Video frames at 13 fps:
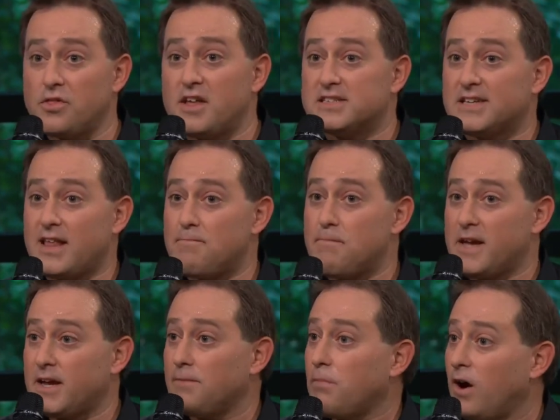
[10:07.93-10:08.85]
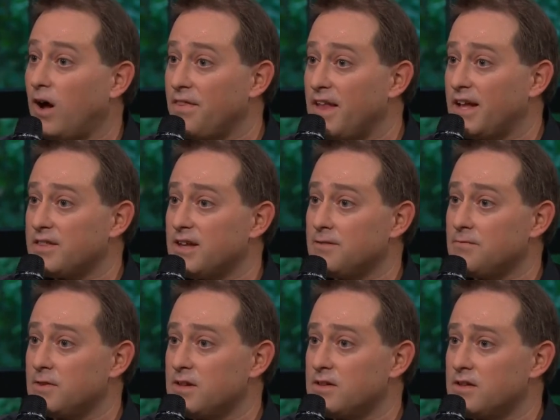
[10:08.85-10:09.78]
Things that they pick up on that
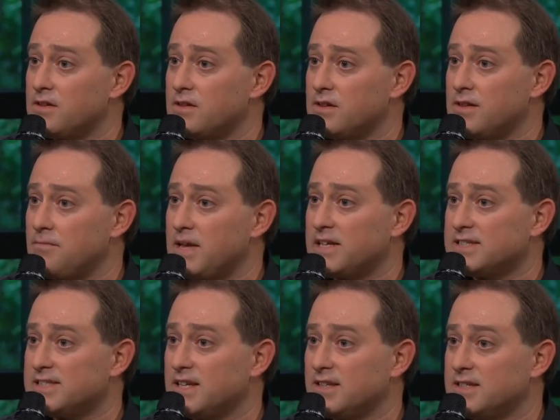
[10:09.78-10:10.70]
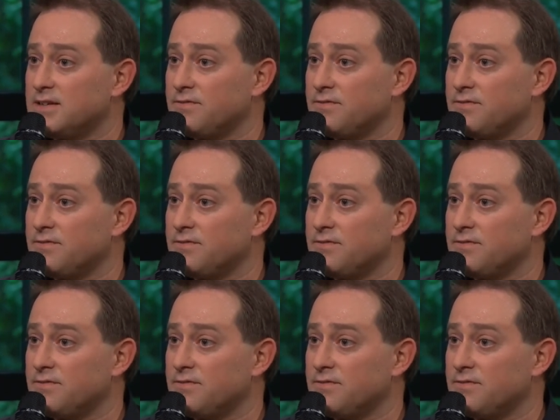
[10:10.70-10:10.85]
that that, that make it slightly